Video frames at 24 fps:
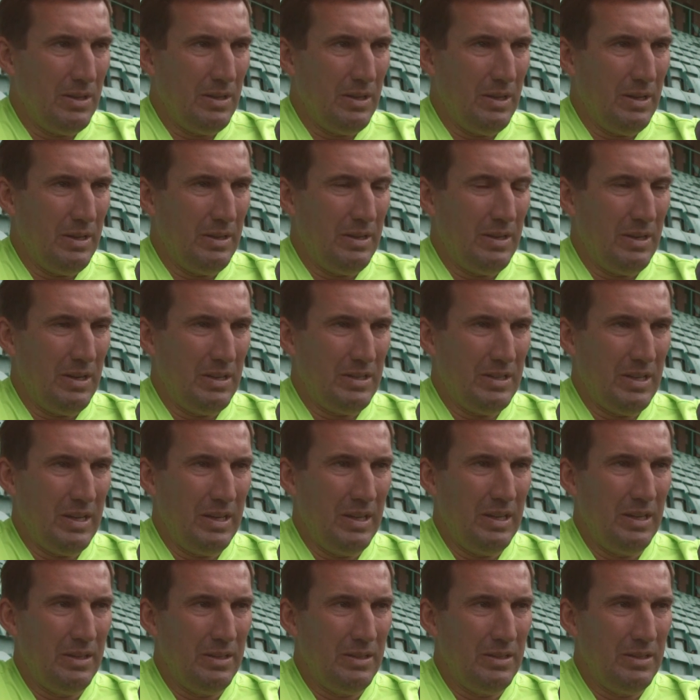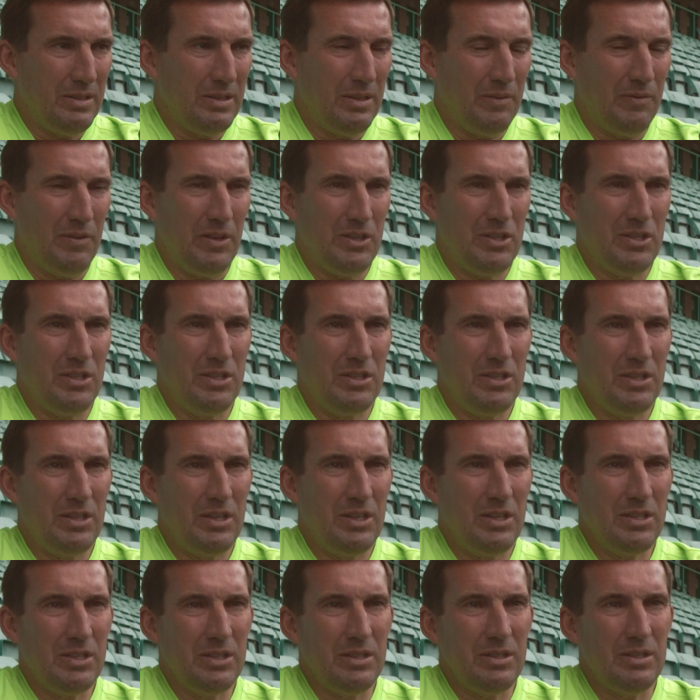there is any
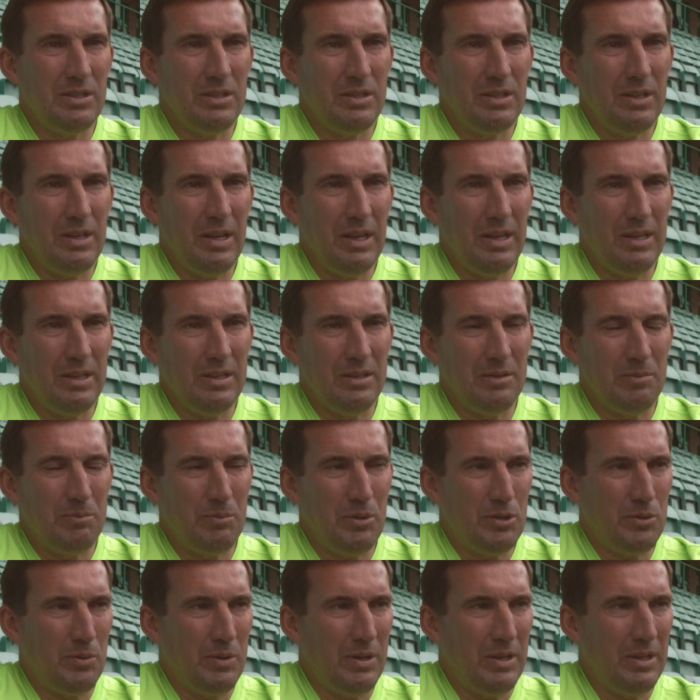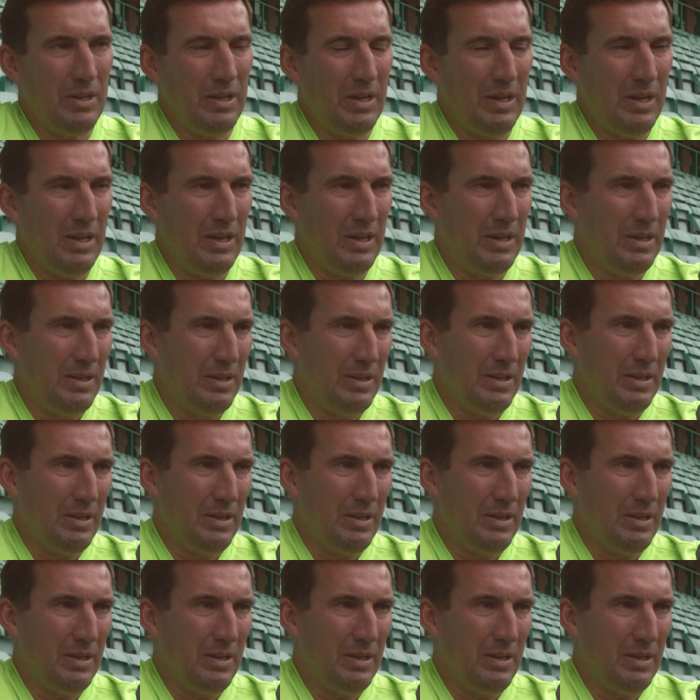deficiencies in between their